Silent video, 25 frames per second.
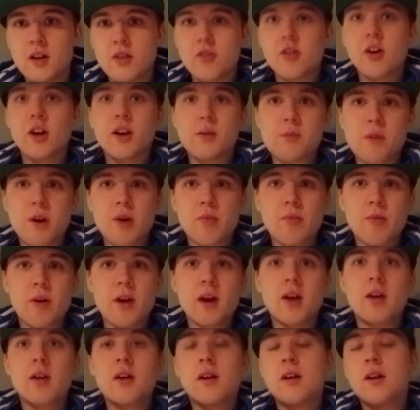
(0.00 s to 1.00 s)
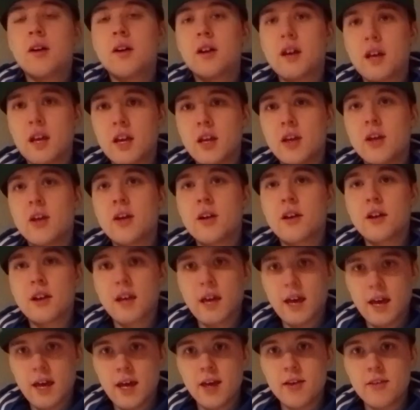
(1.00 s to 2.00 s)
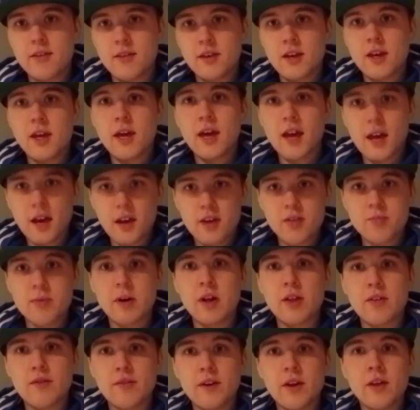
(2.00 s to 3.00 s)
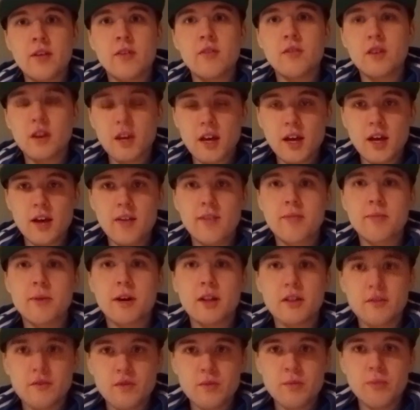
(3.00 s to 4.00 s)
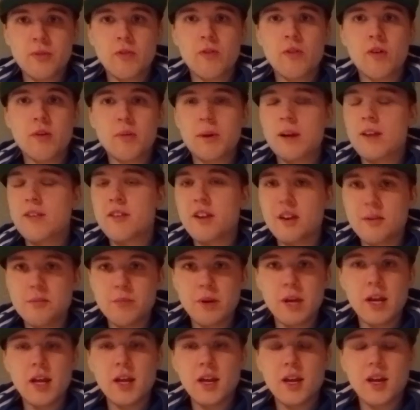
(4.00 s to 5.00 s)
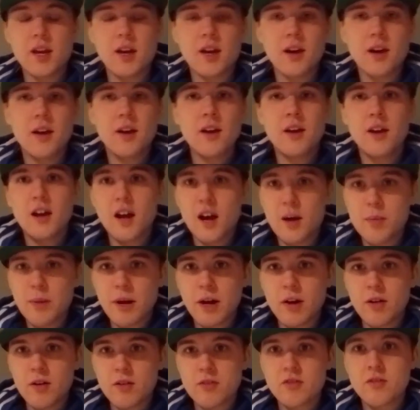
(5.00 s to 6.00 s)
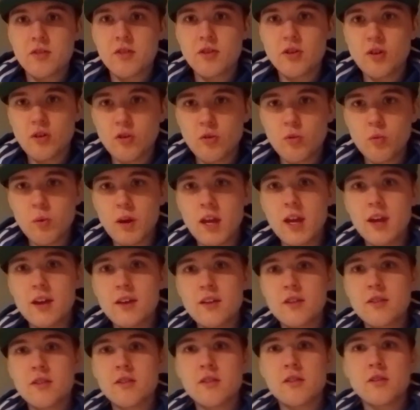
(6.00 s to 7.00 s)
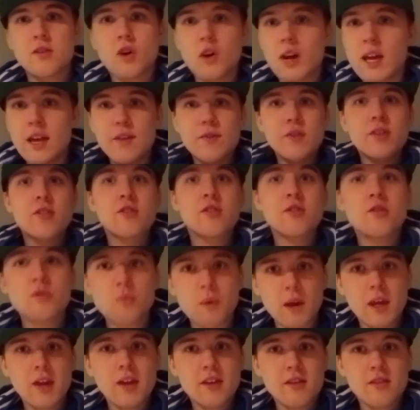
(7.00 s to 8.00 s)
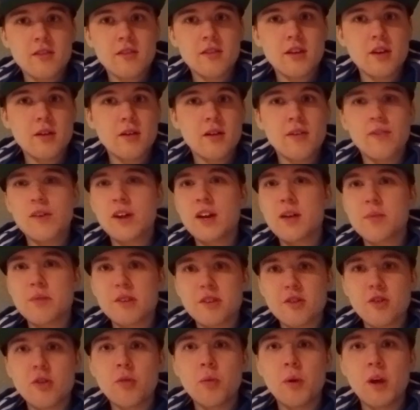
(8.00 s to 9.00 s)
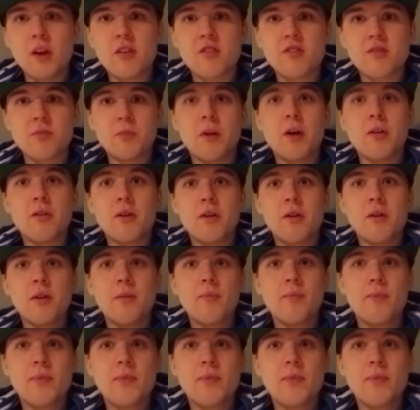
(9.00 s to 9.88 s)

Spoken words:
Tony Mowbray, he cares. He cares about the fans. He cares about the football club. And he's only been here about 2 weeks. Not even 2 weeks. I think it'll be 2 weeks tomorrow.